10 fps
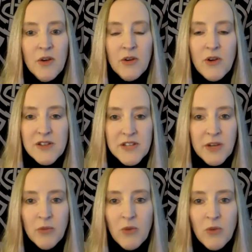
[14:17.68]

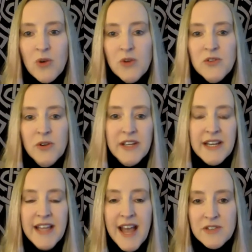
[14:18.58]
crossing roads, oil
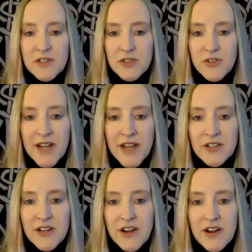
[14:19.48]
and gas
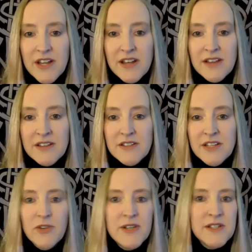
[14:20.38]
extraction areas,
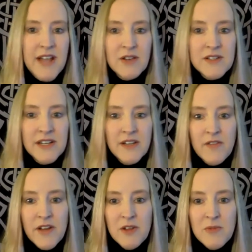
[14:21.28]
increased housing
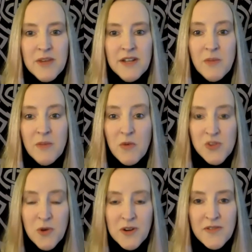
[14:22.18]
development and
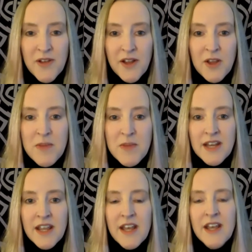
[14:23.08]
resort
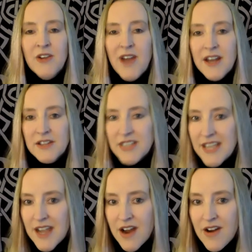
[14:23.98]
development, crowded
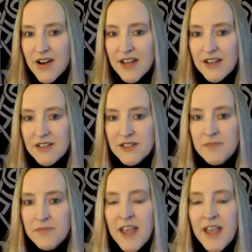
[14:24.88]
ski areas.